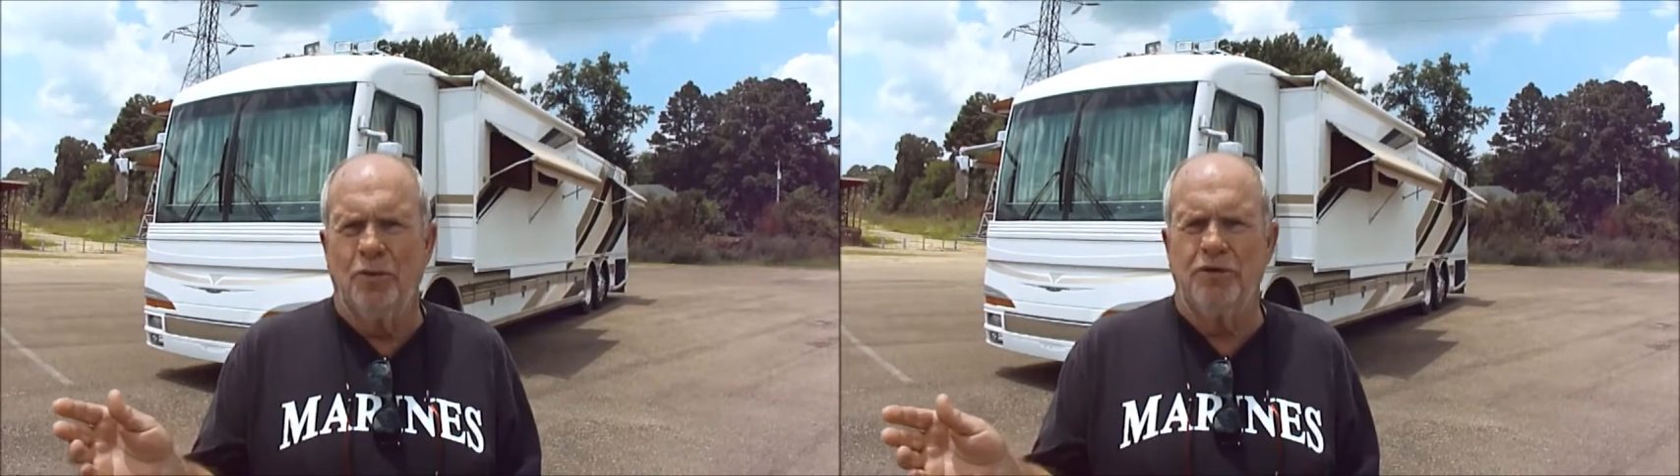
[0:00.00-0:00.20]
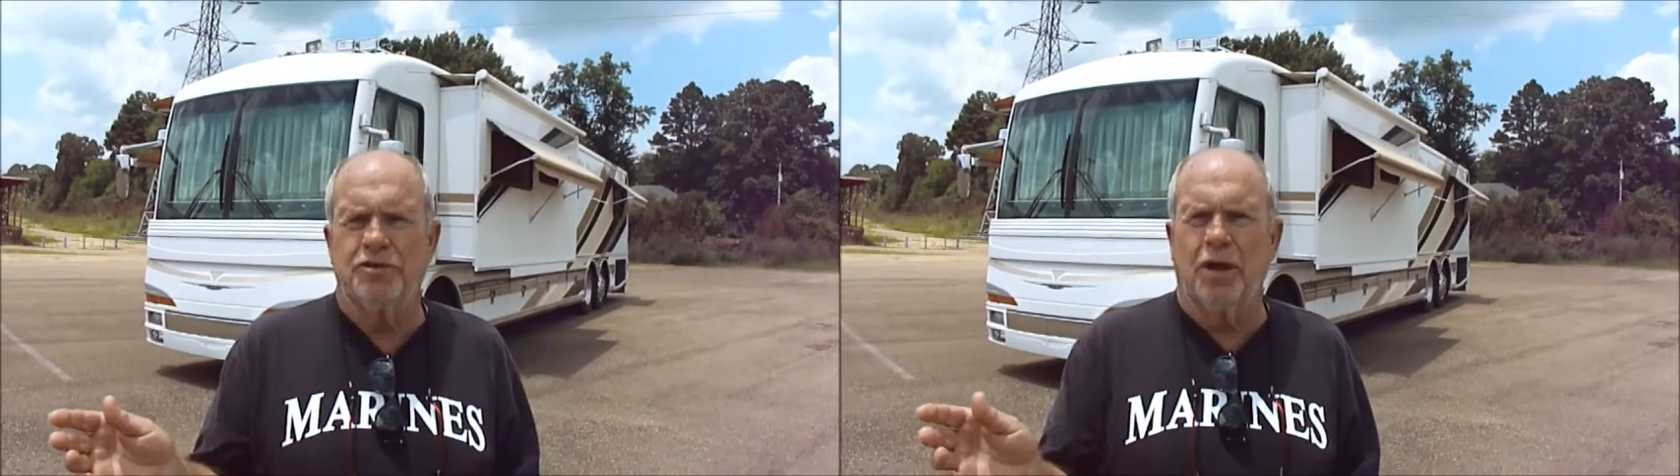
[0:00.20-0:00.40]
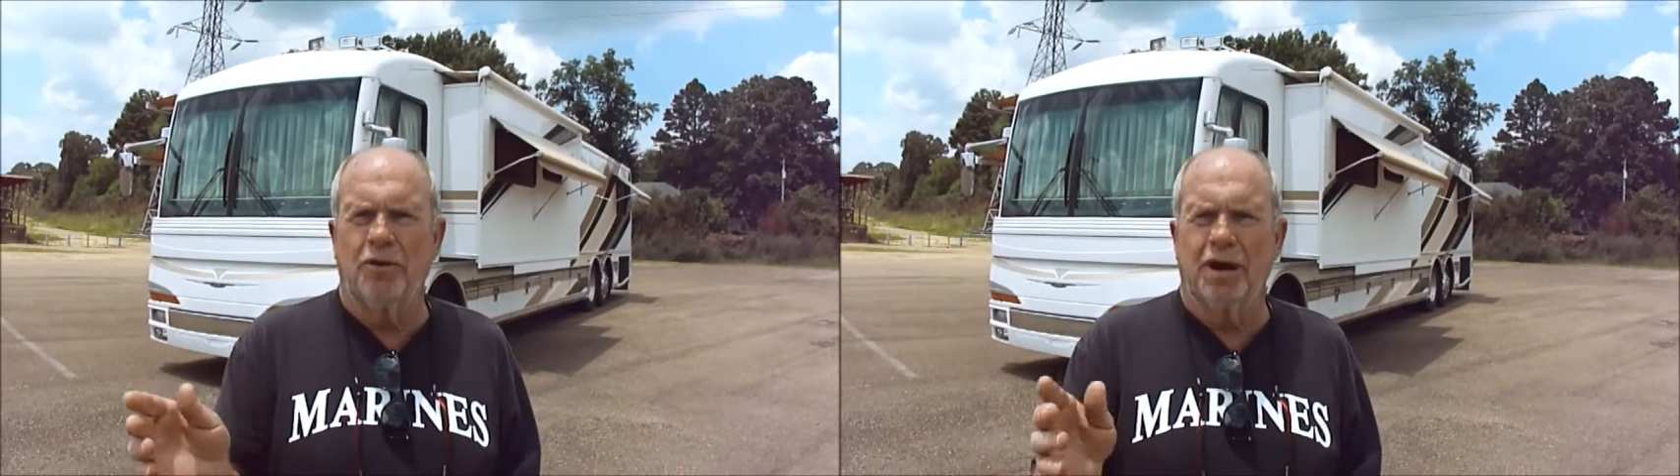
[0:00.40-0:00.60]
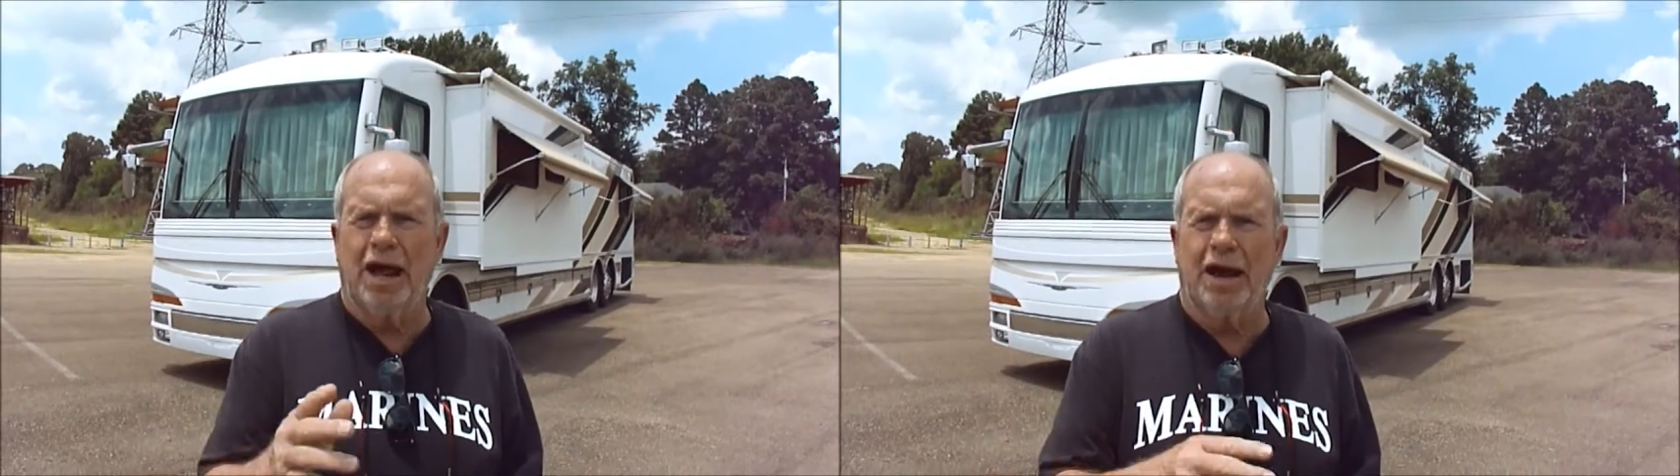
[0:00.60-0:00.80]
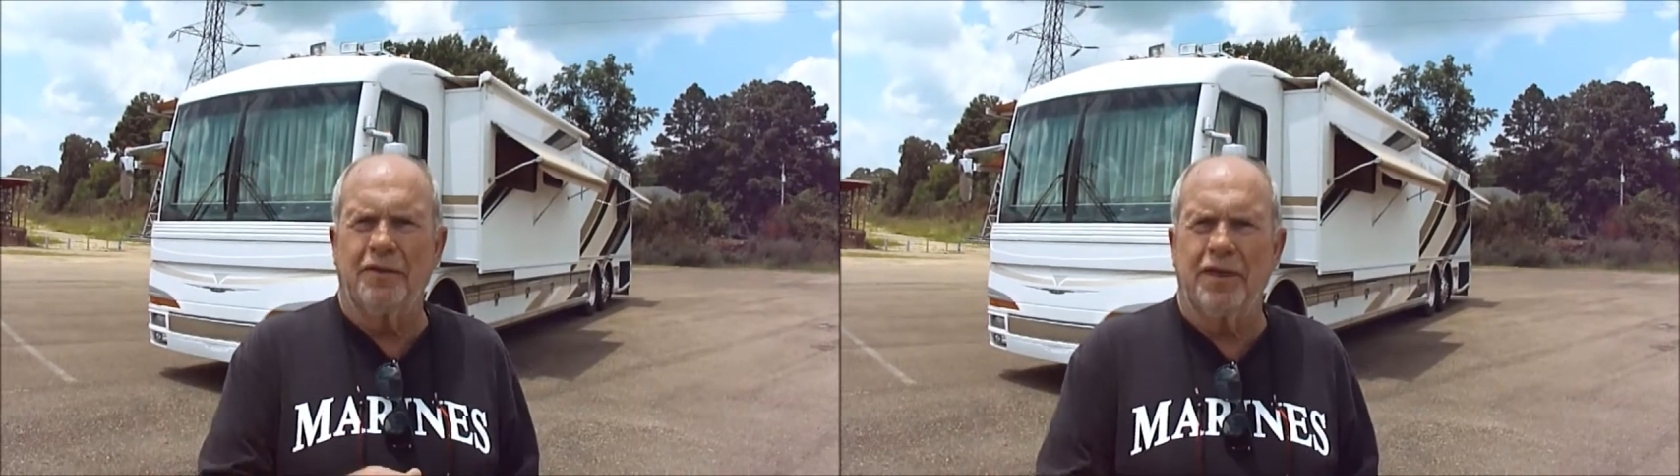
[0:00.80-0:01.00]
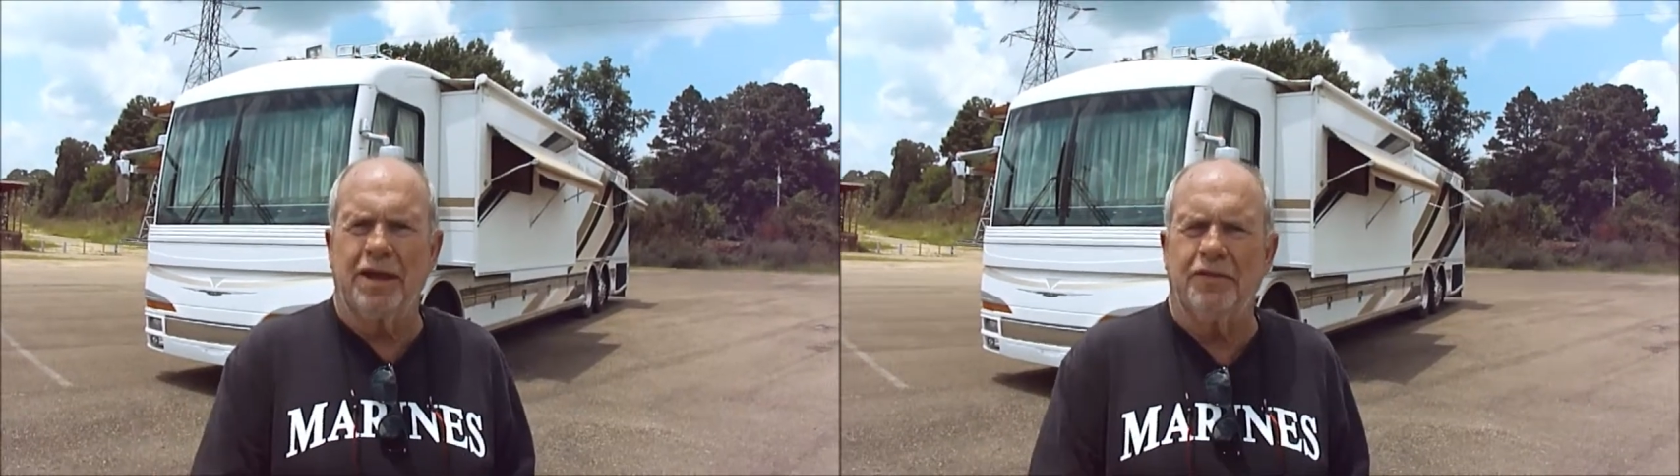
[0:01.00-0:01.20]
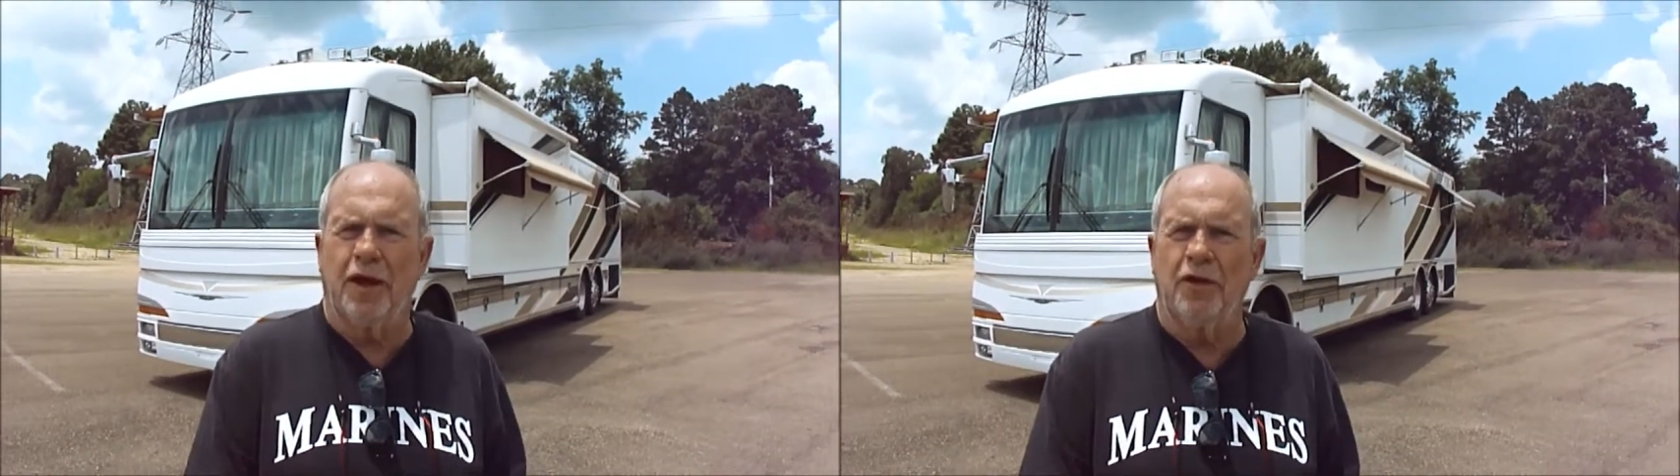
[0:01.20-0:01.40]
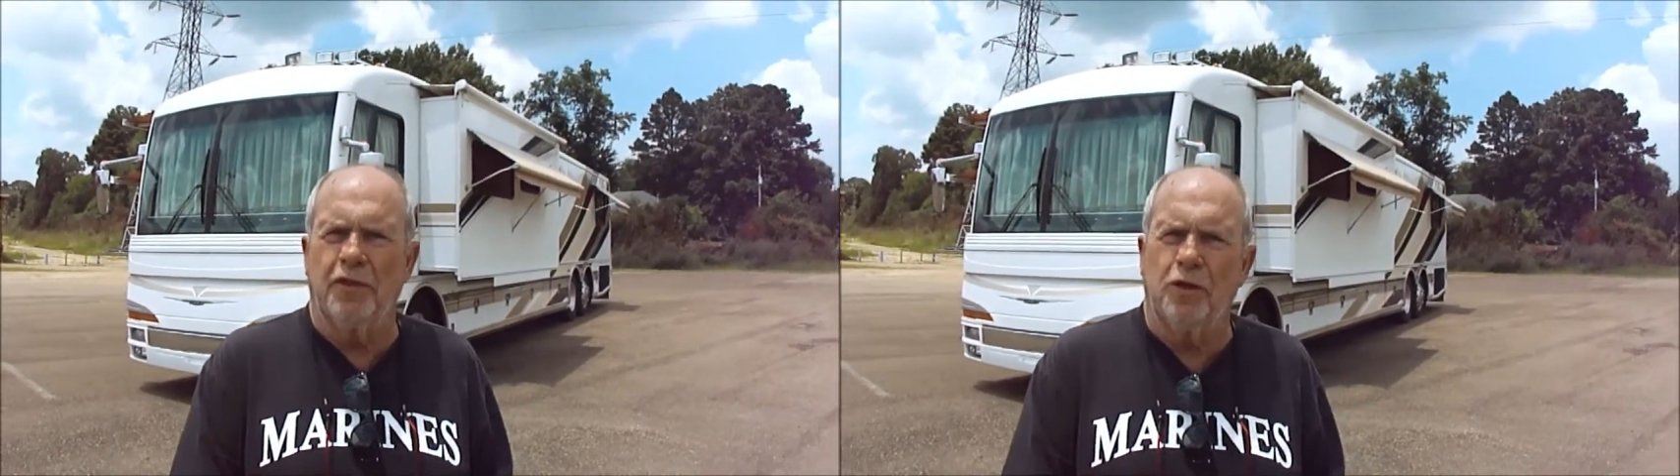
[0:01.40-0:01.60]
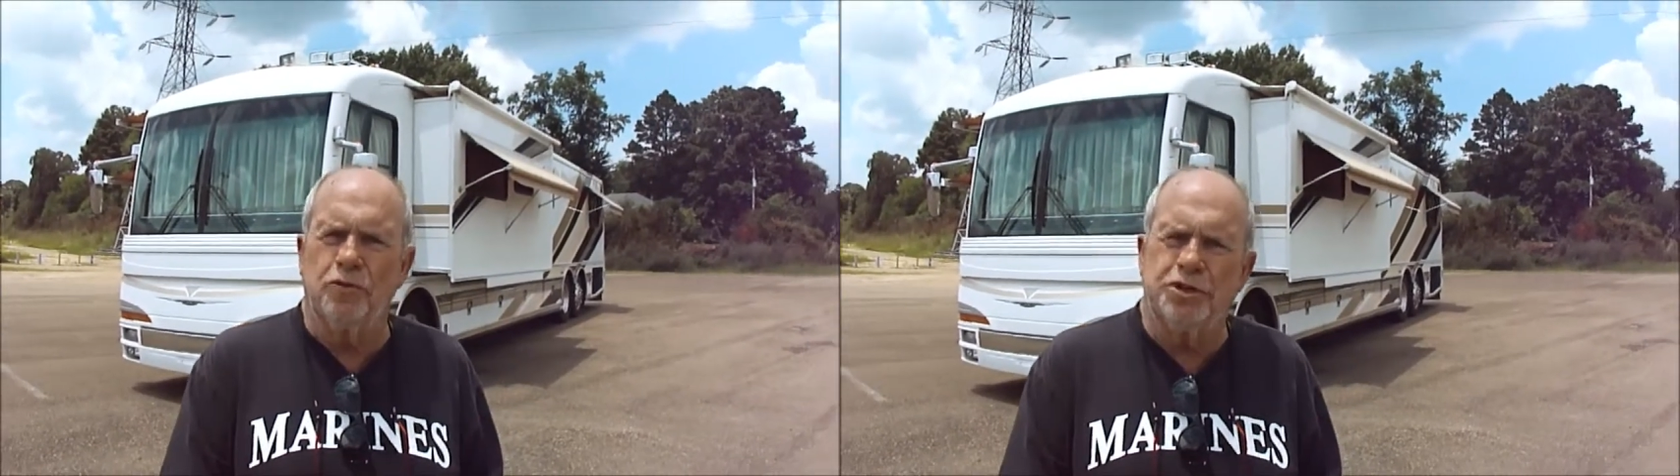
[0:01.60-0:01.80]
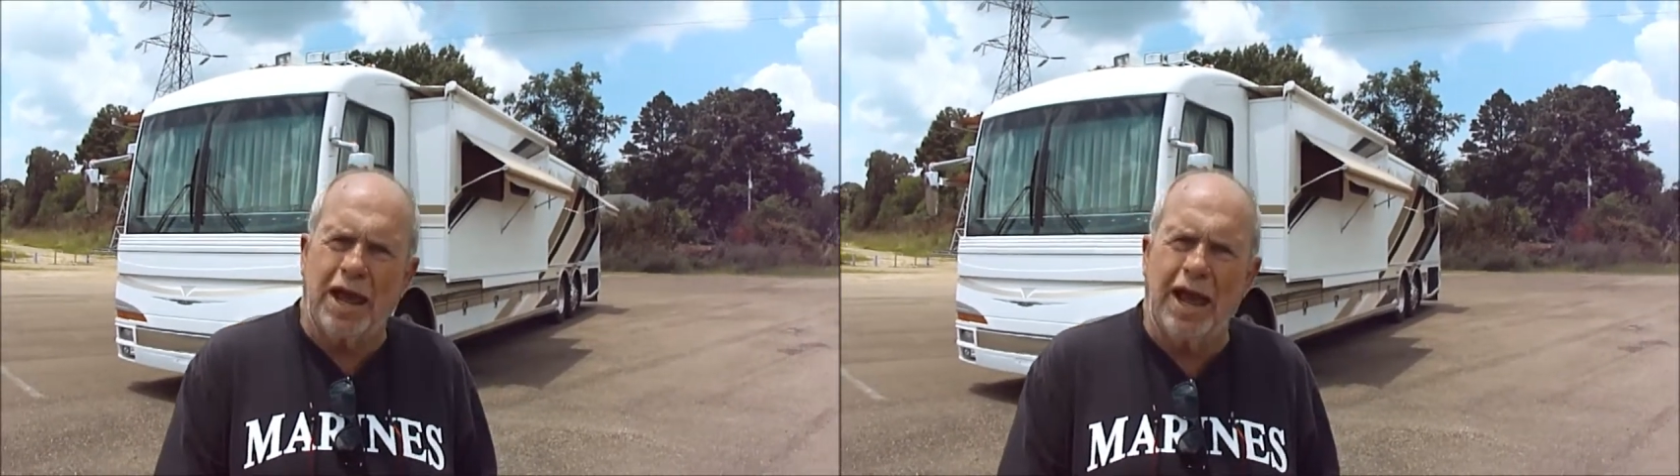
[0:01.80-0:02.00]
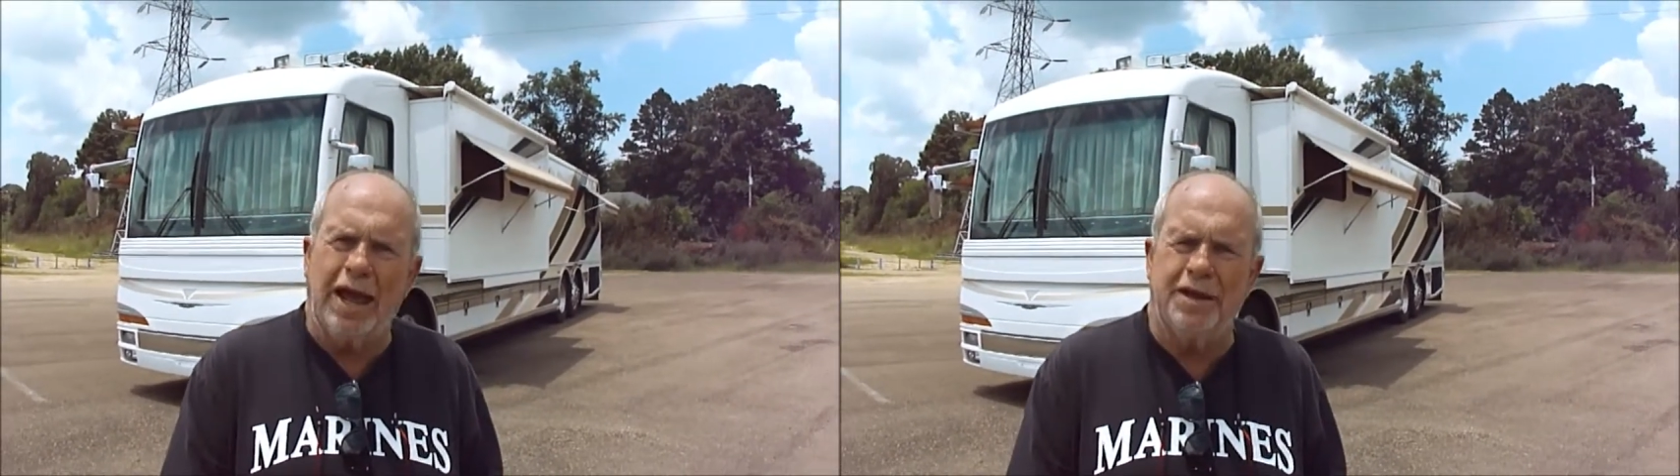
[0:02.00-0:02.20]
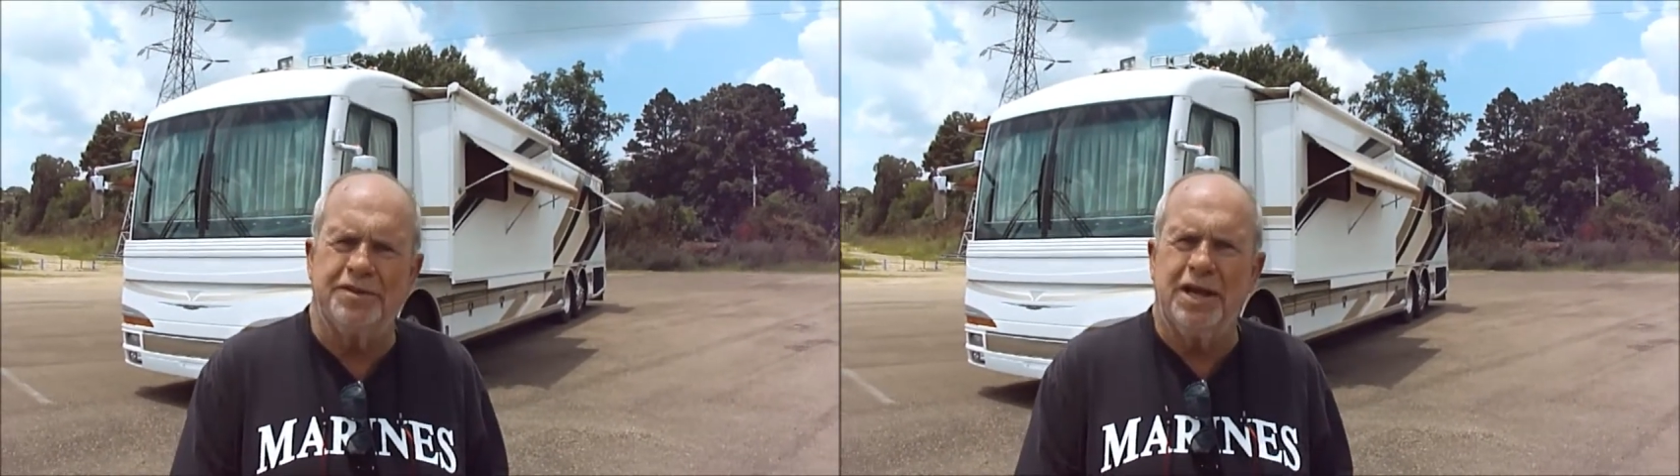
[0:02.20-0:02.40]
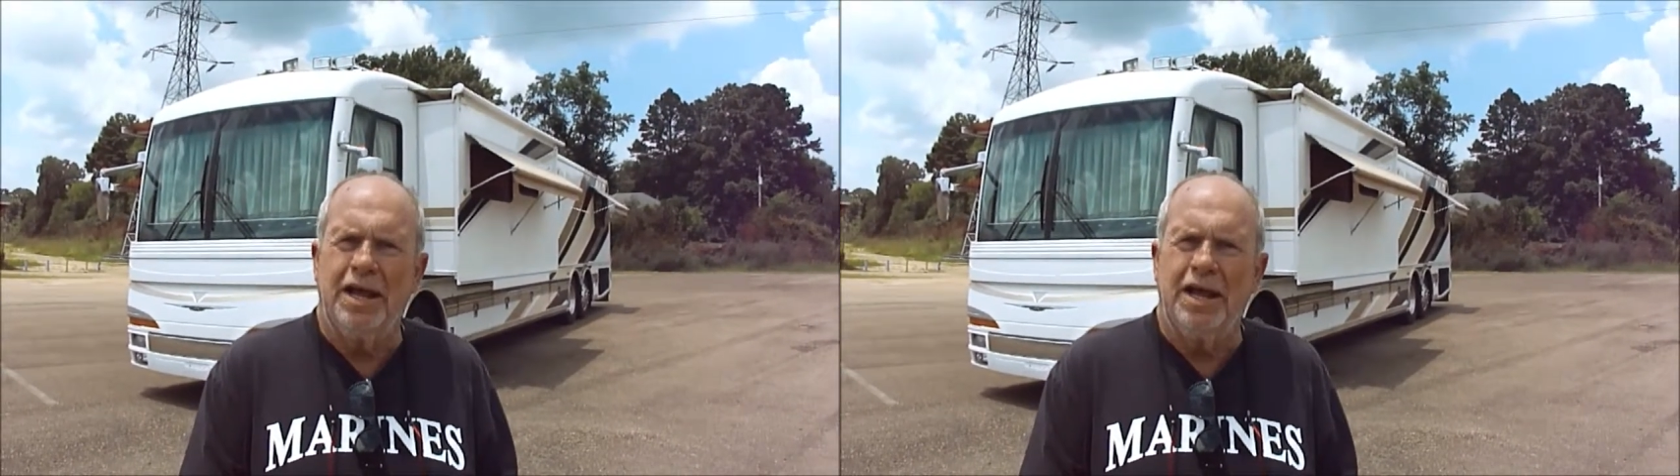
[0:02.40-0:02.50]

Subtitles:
we've sold a lot of those kinds.